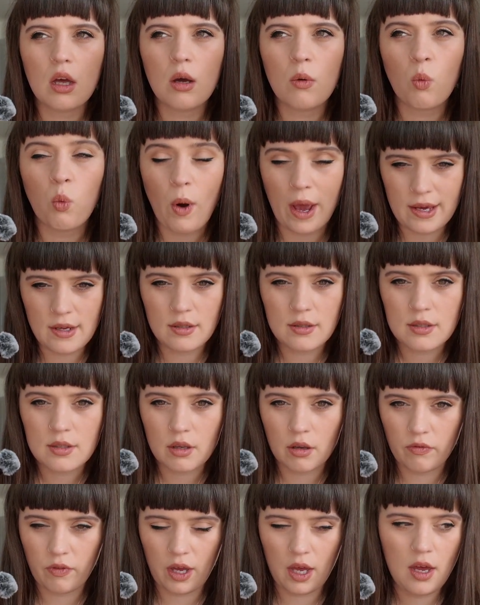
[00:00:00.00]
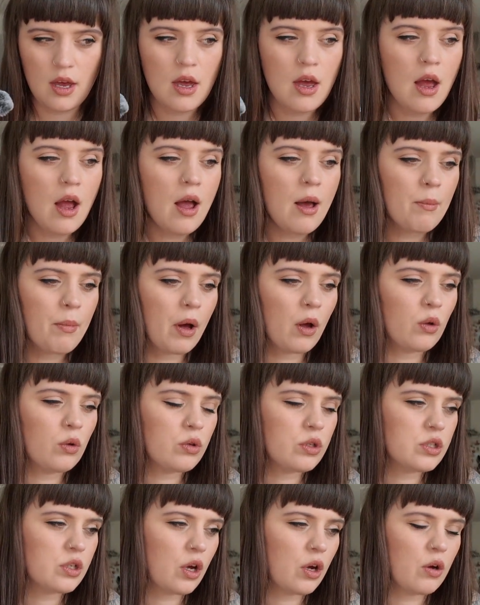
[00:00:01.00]
weights of it, but
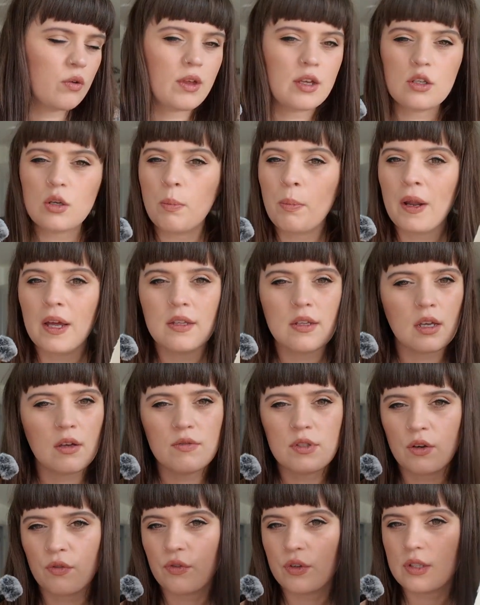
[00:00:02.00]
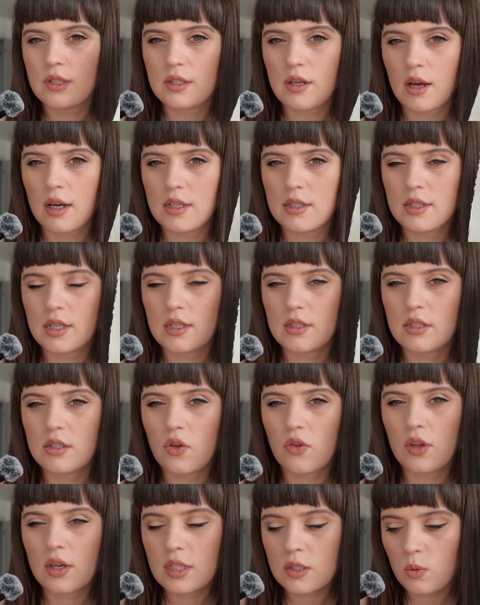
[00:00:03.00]
also they do plenty of different sizes.
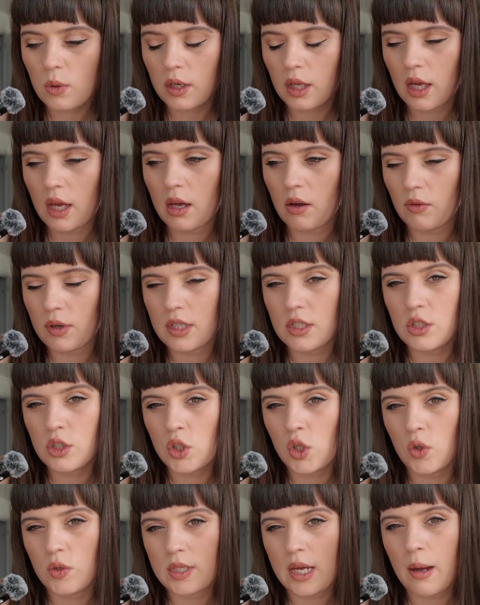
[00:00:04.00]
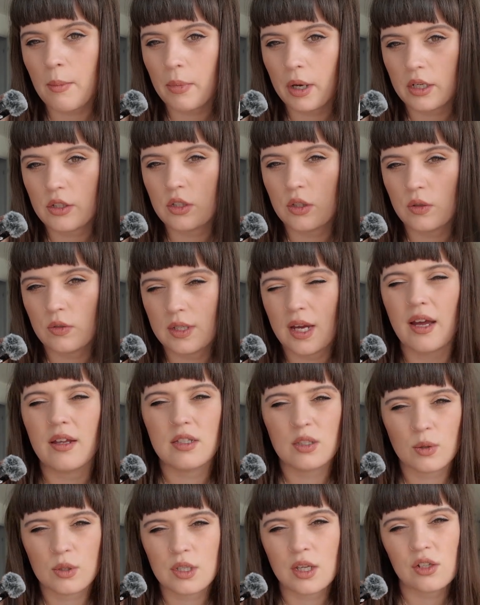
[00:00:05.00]
So this one here is 210 by 210,
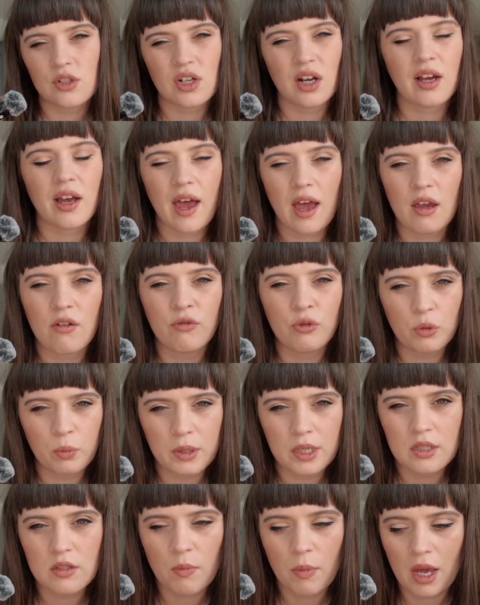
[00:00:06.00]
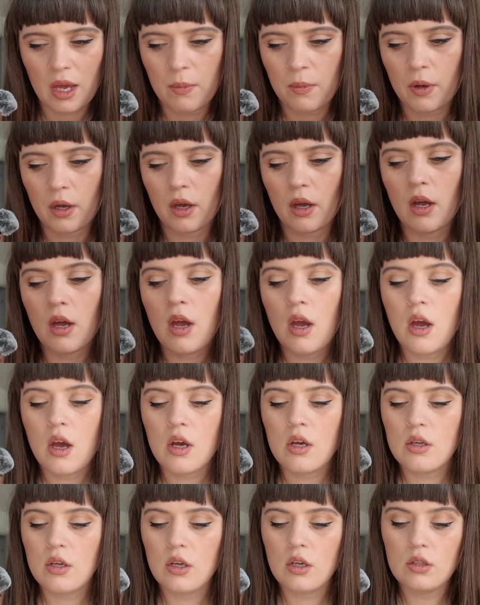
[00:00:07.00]
so essentially like an A4 piece of paper
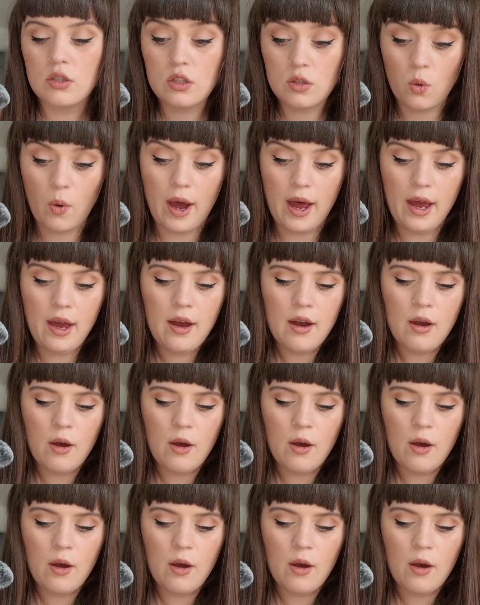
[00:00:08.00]
square,